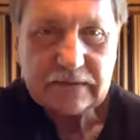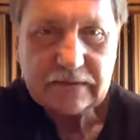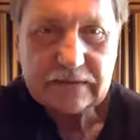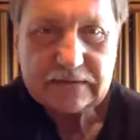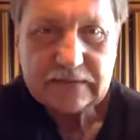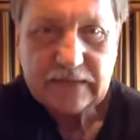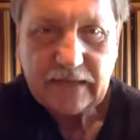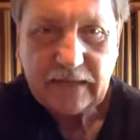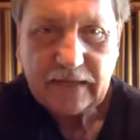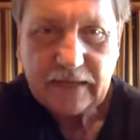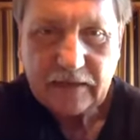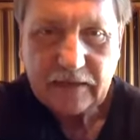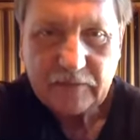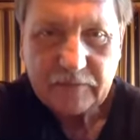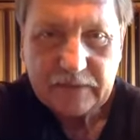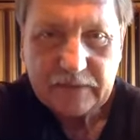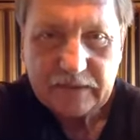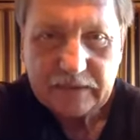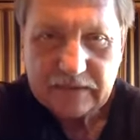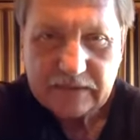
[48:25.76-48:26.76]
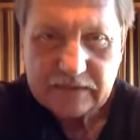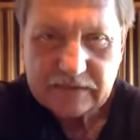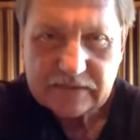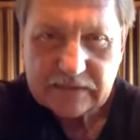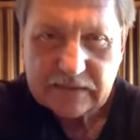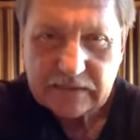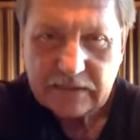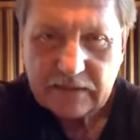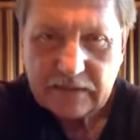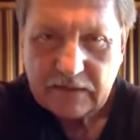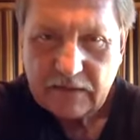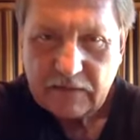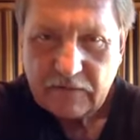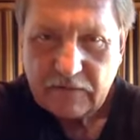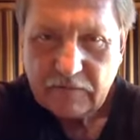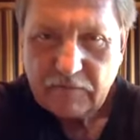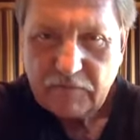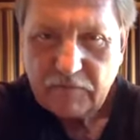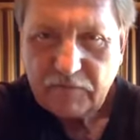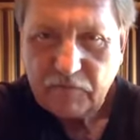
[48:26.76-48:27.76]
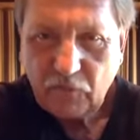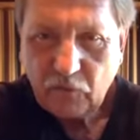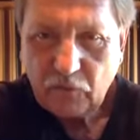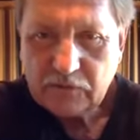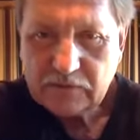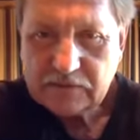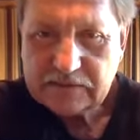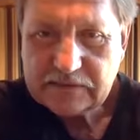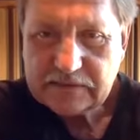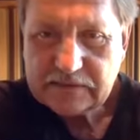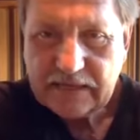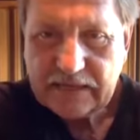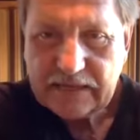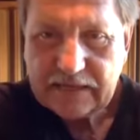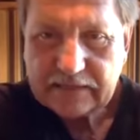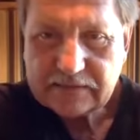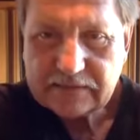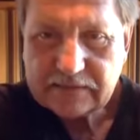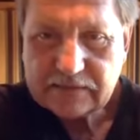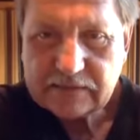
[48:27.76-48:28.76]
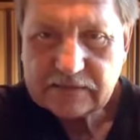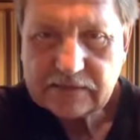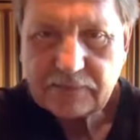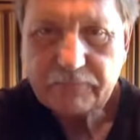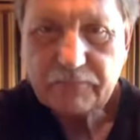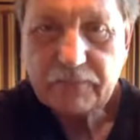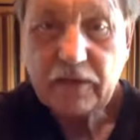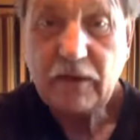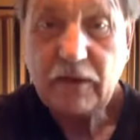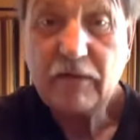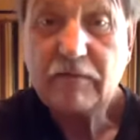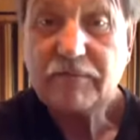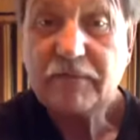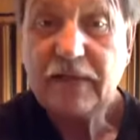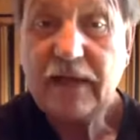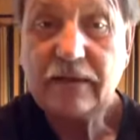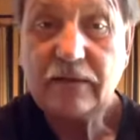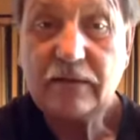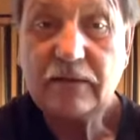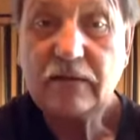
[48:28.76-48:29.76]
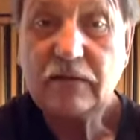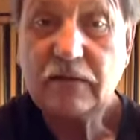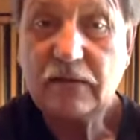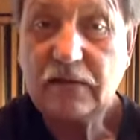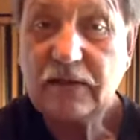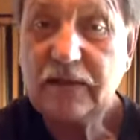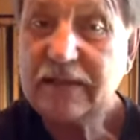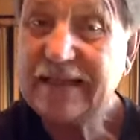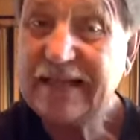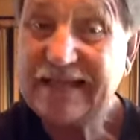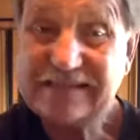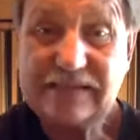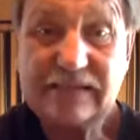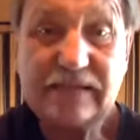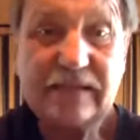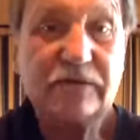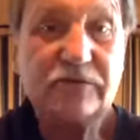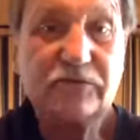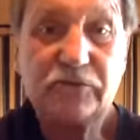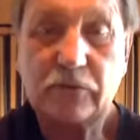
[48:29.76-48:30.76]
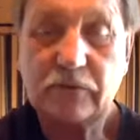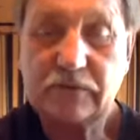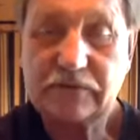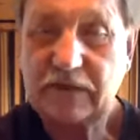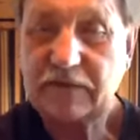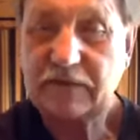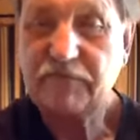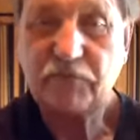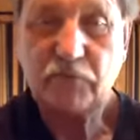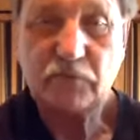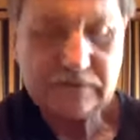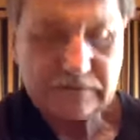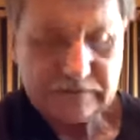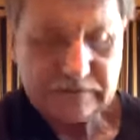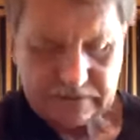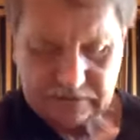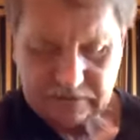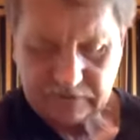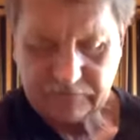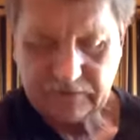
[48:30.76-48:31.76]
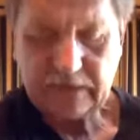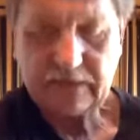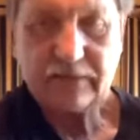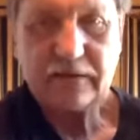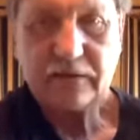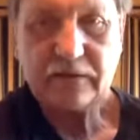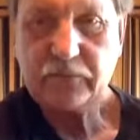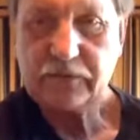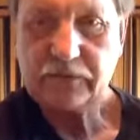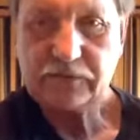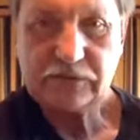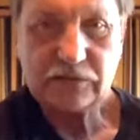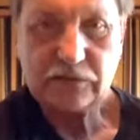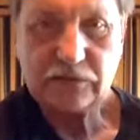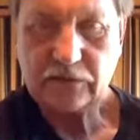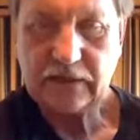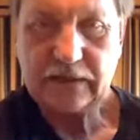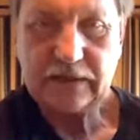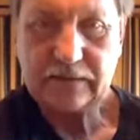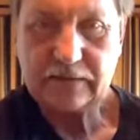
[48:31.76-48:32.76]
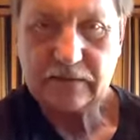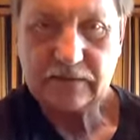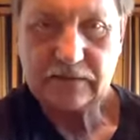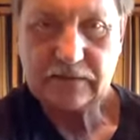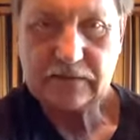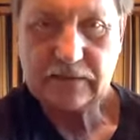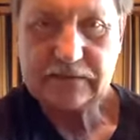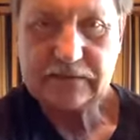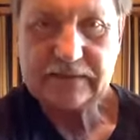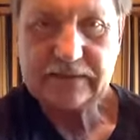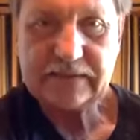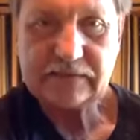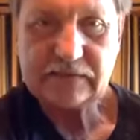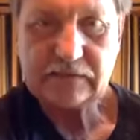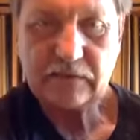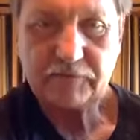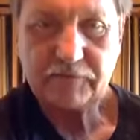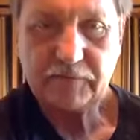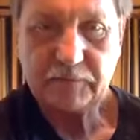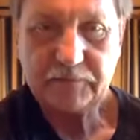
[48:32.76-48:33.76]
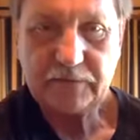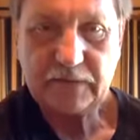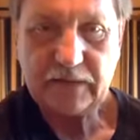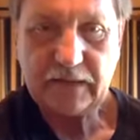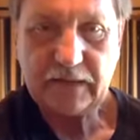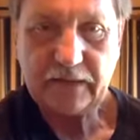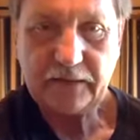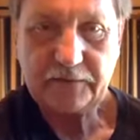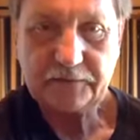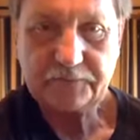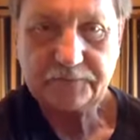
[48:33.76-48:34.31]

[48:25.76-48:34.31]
tab is 4 sets of that little thing. That's the intro. It's like 4 sets of that thing we were just looking at, the D stuff up the neck.